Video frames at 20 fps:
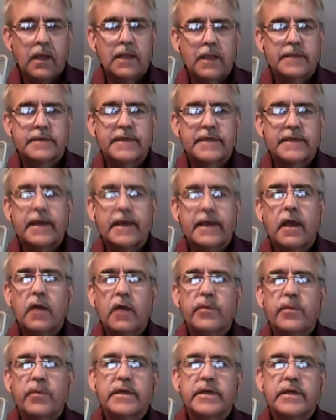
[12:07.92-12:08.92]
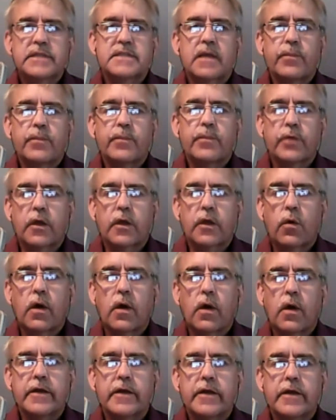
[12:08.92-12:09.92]
Taking a big step
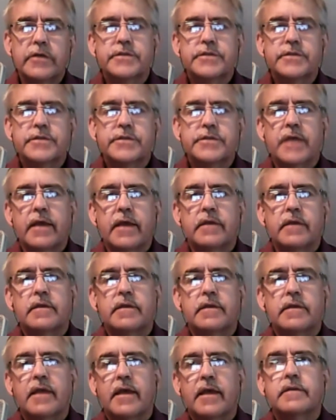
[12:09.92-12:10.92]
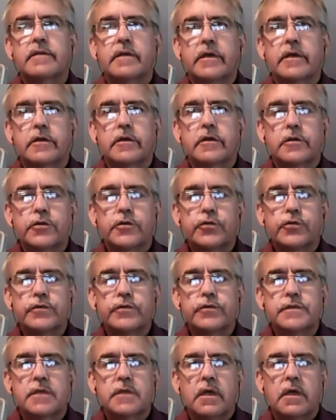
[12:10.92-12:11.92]
requires and
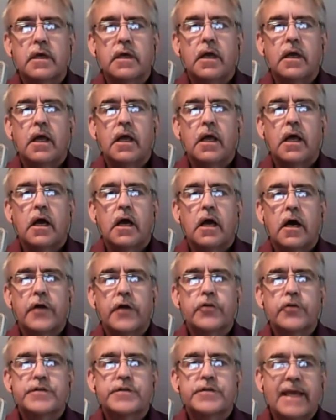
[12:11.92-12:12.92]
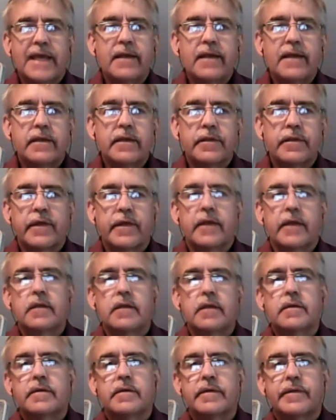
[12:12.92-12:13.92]
includes understanding that
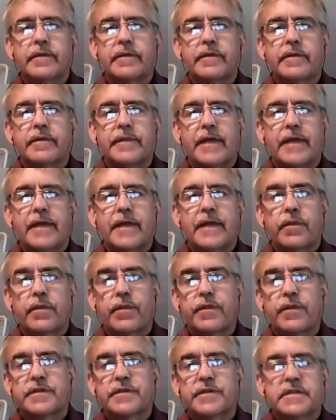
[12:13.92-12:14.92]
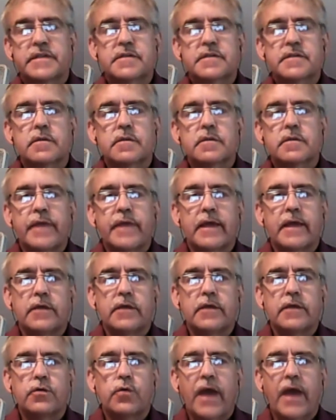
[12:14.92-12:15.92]
the system that
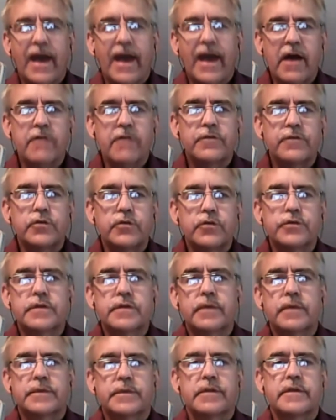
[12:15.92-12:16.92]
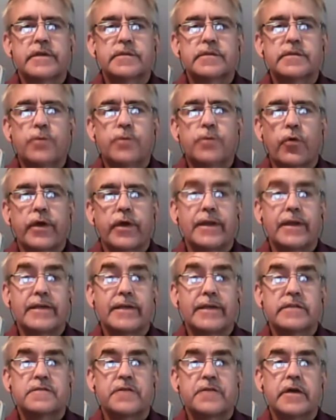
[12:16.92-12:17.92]
you have used up to this point is
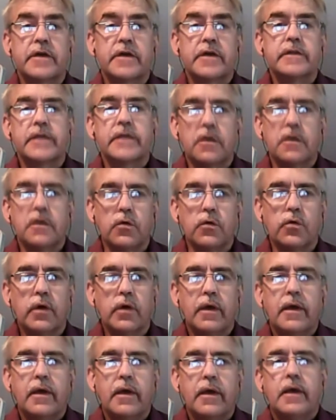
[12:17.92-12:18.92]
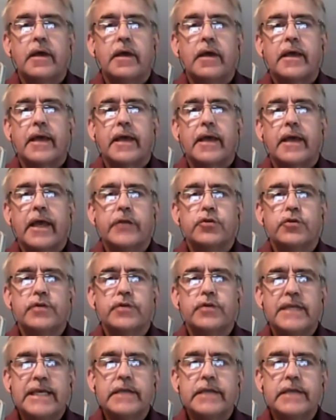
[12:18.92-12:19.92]
failing you, and you
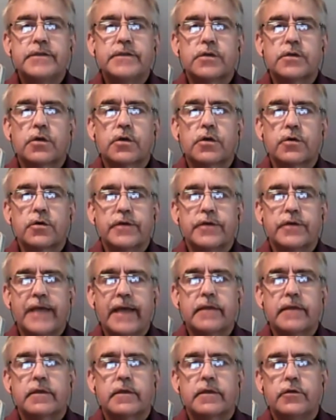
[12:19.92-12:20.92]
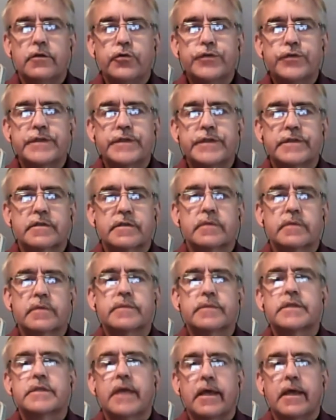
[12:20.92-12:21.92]
need to create new systems
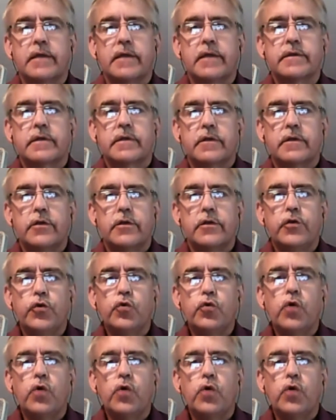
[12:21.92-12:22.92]
and new